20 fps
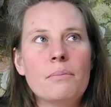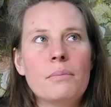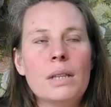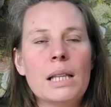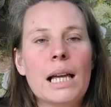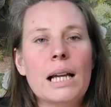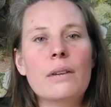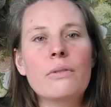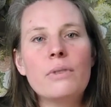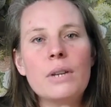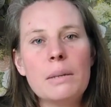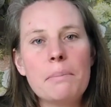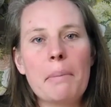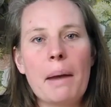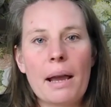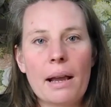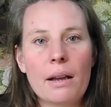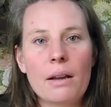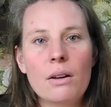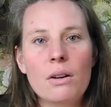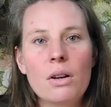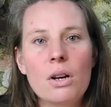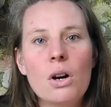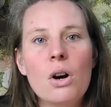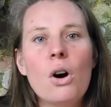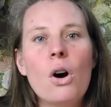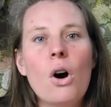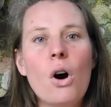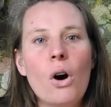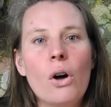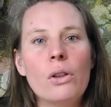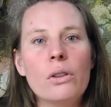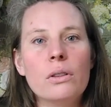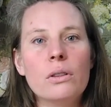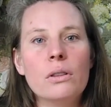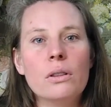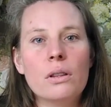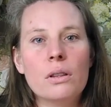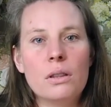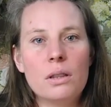like feedback
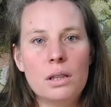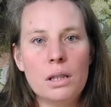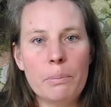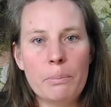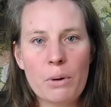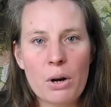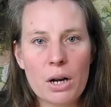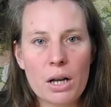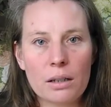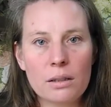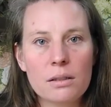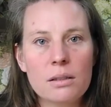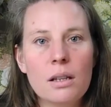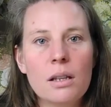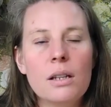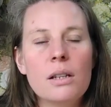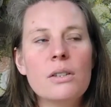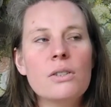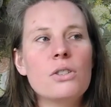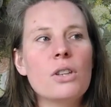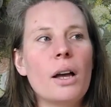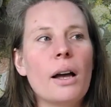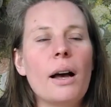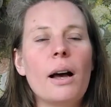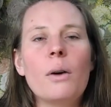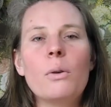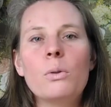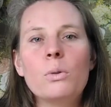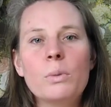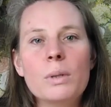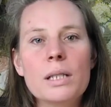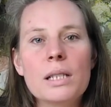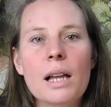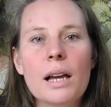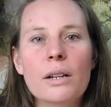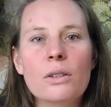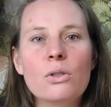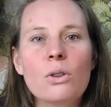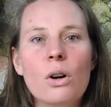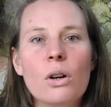on the product. So I always
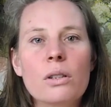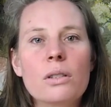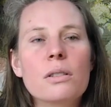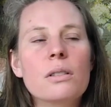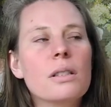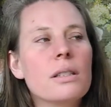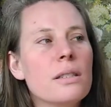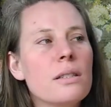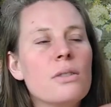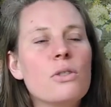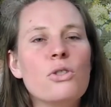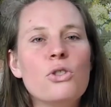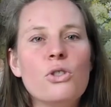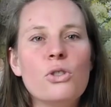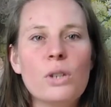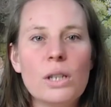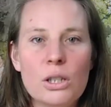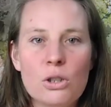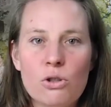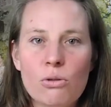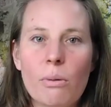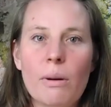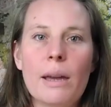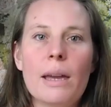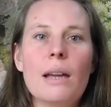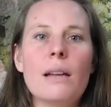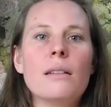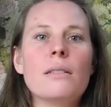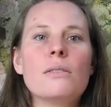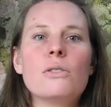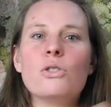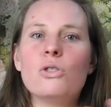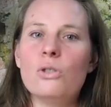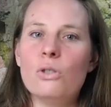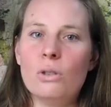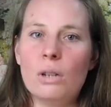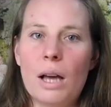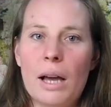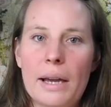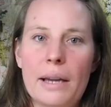like to ask, listen, did you enjoy it? Do
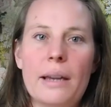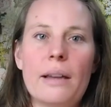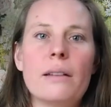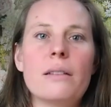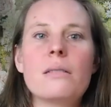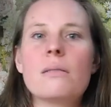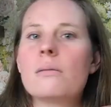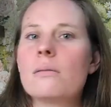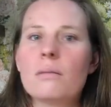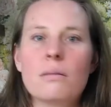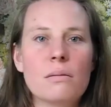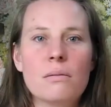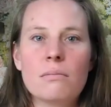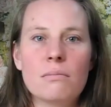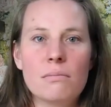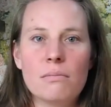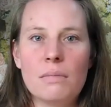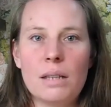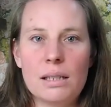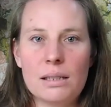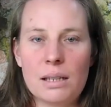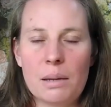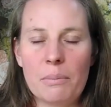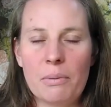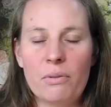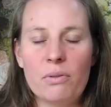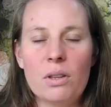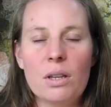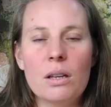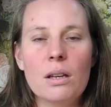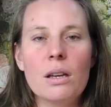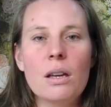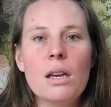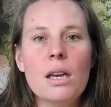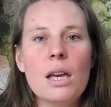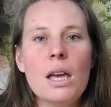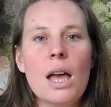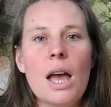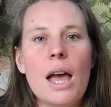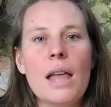you like it? That type of thing.
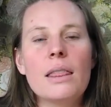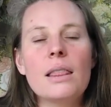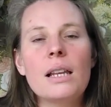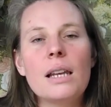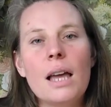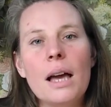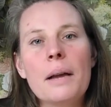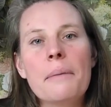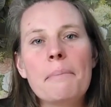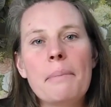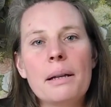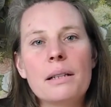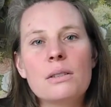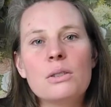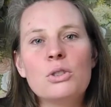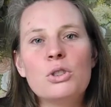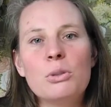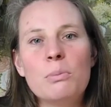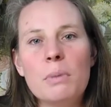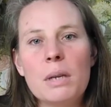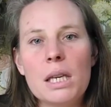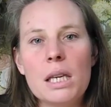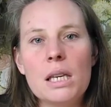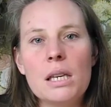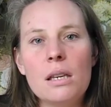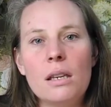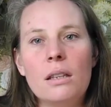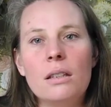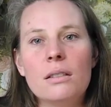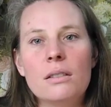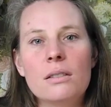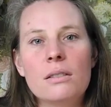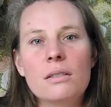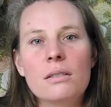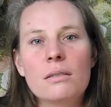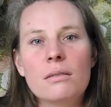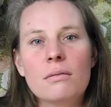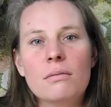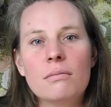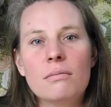And the like button to me
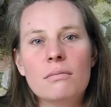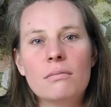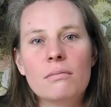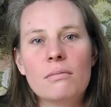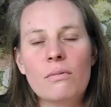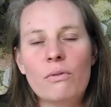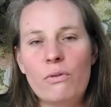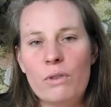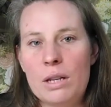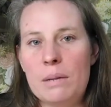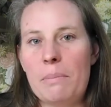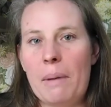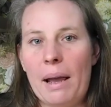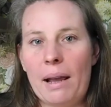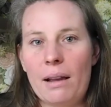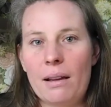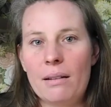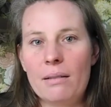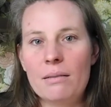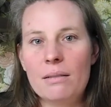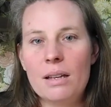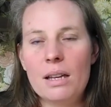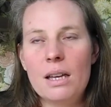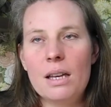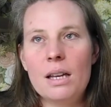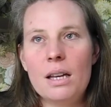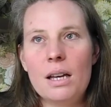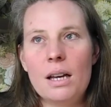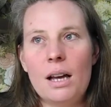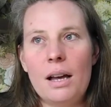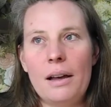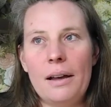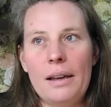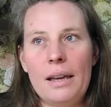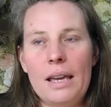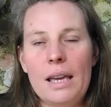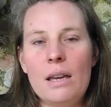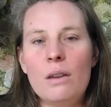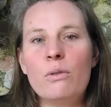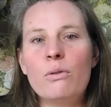is feedback.
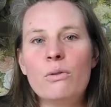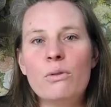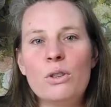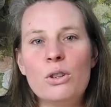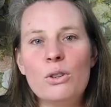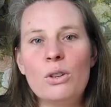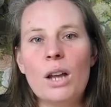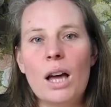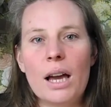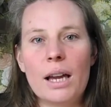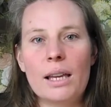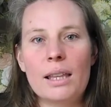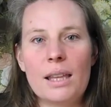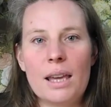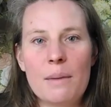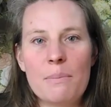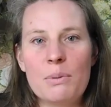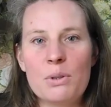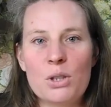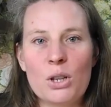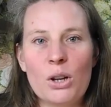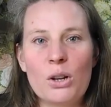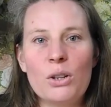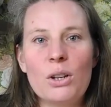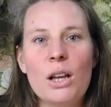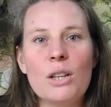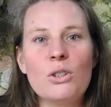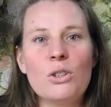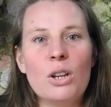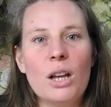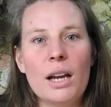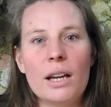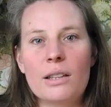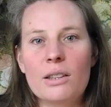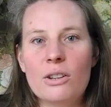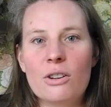If you like the episode and you like the